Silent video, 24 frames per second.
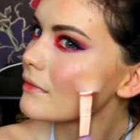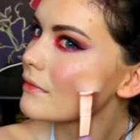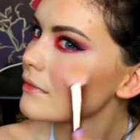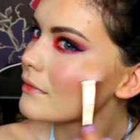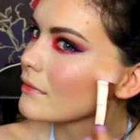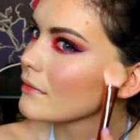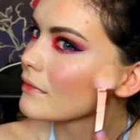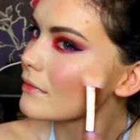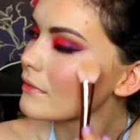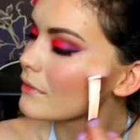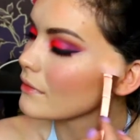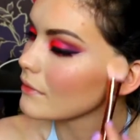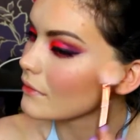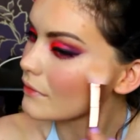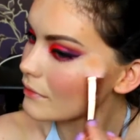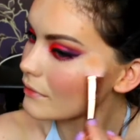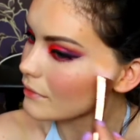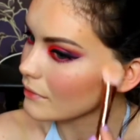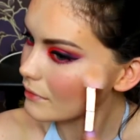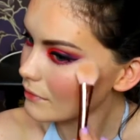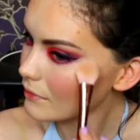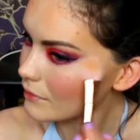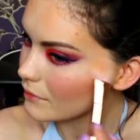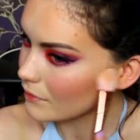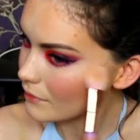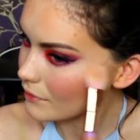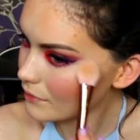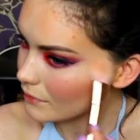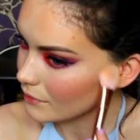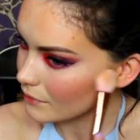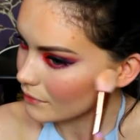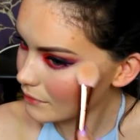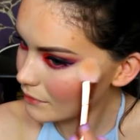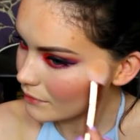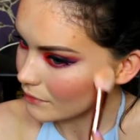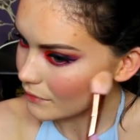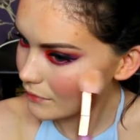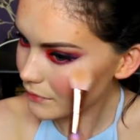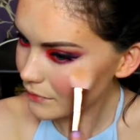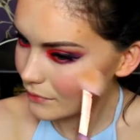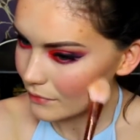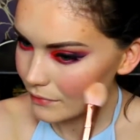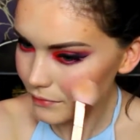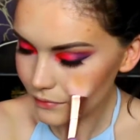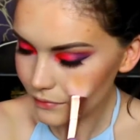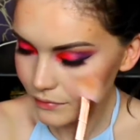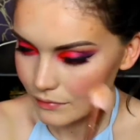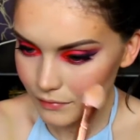
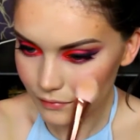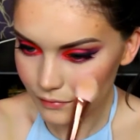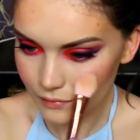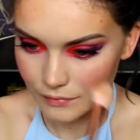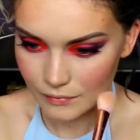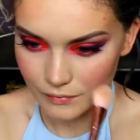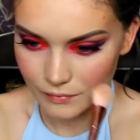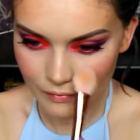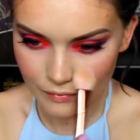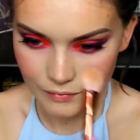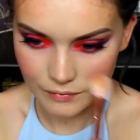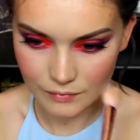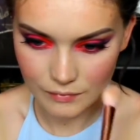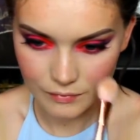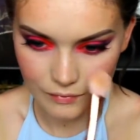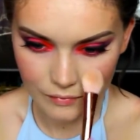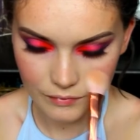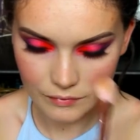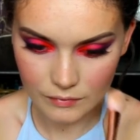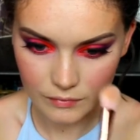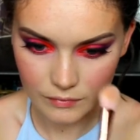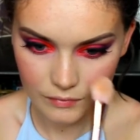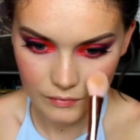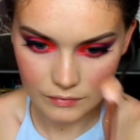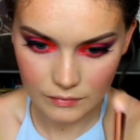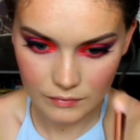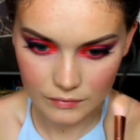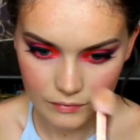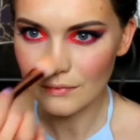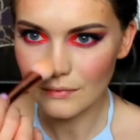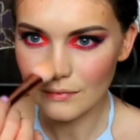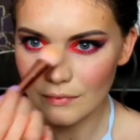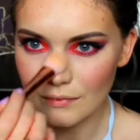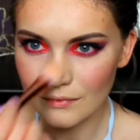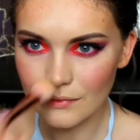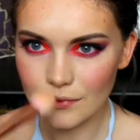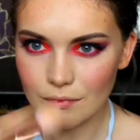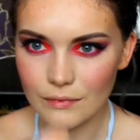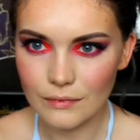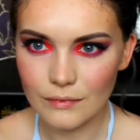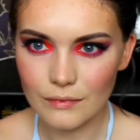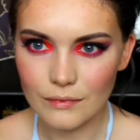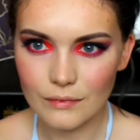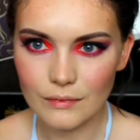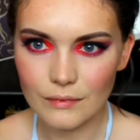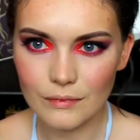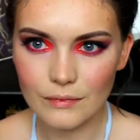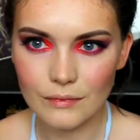
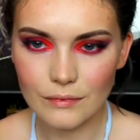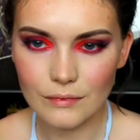Nobody speaks.